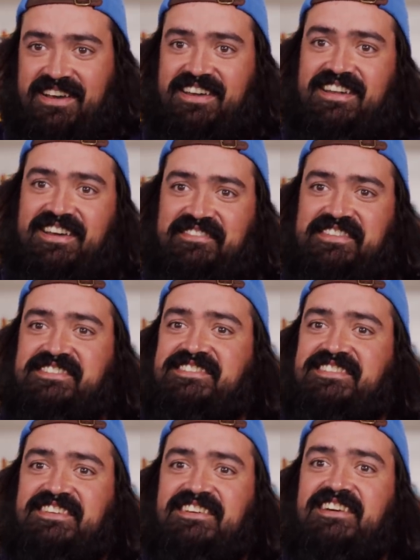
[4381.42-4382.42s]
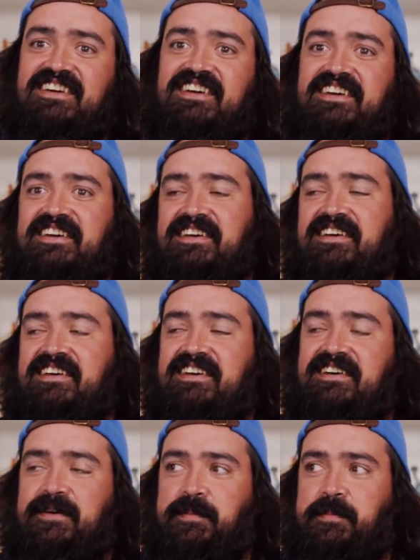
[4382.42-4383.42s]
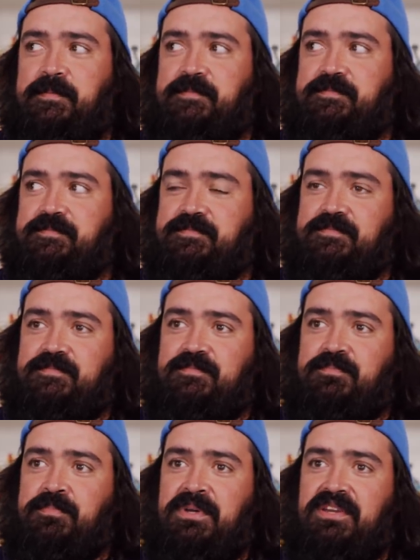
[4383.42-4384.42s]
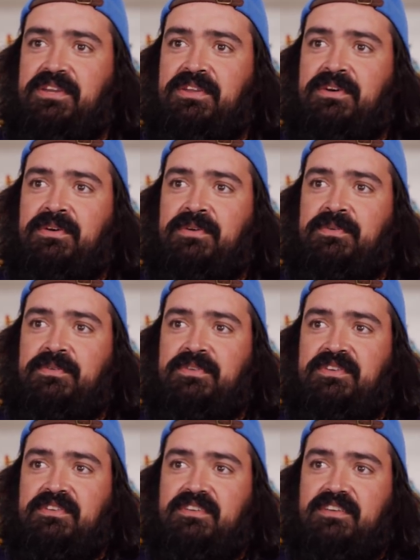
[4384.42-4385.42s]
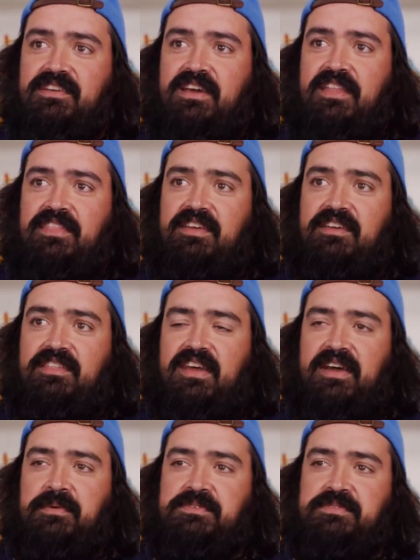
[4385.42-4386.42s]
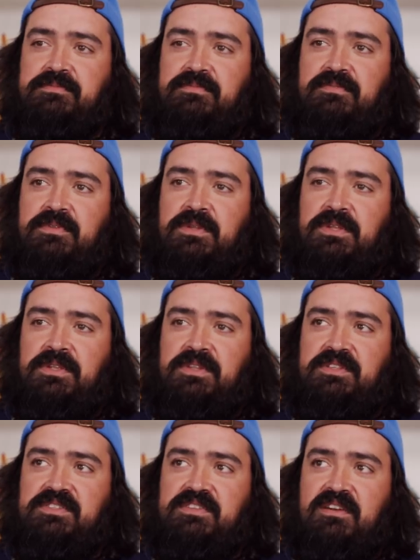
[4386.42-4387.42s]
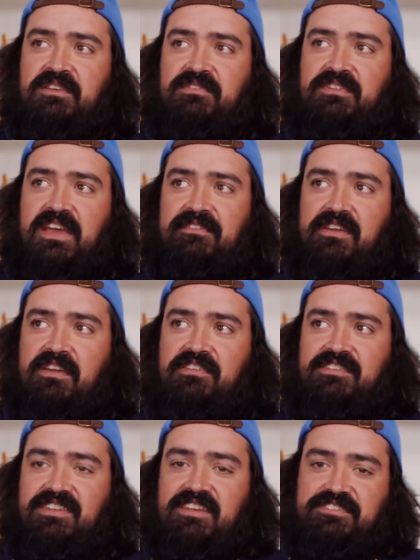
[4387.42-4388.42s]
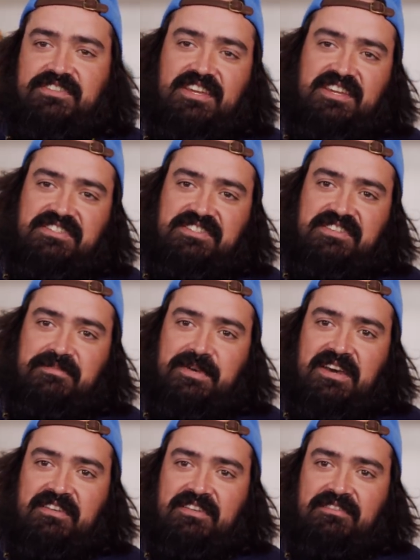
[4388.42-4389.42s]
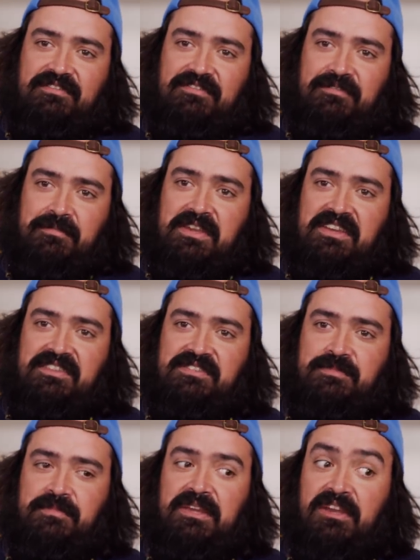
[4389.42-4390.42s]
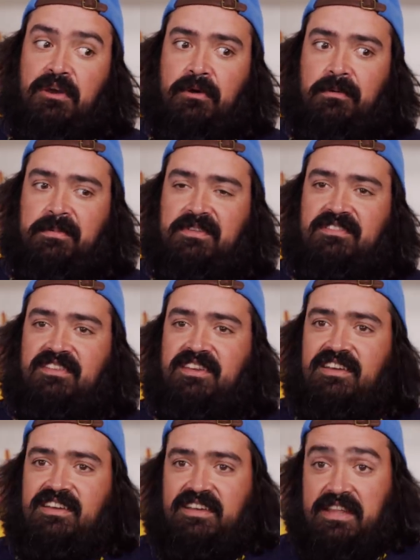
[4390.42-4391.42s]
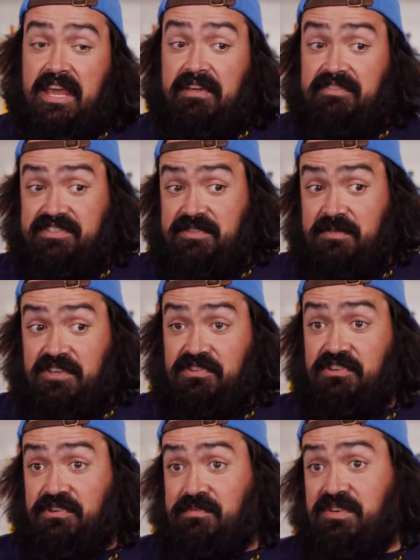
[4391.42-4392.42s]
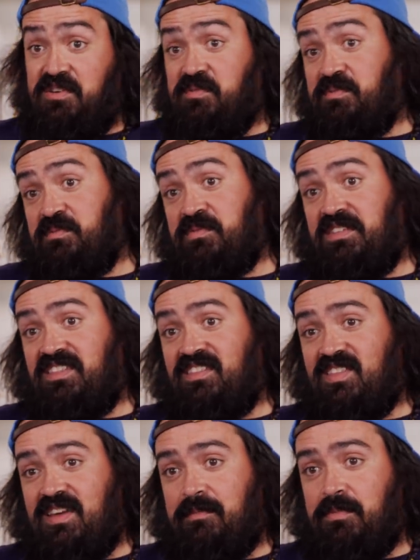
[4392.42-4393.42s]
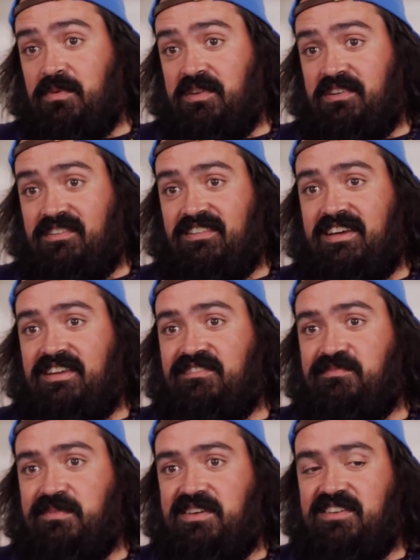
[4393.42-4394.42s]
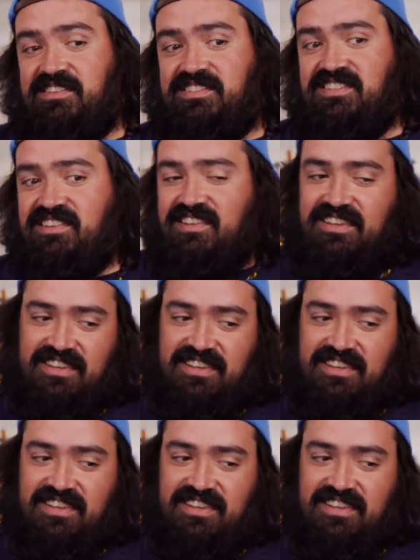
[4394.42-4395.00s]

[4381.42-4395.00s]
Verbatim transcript: pot, obviously. Right. Um, but, you know, I think that was the, the start of having a good education about it for me is being open and having somebody you could be open with at that point of your life because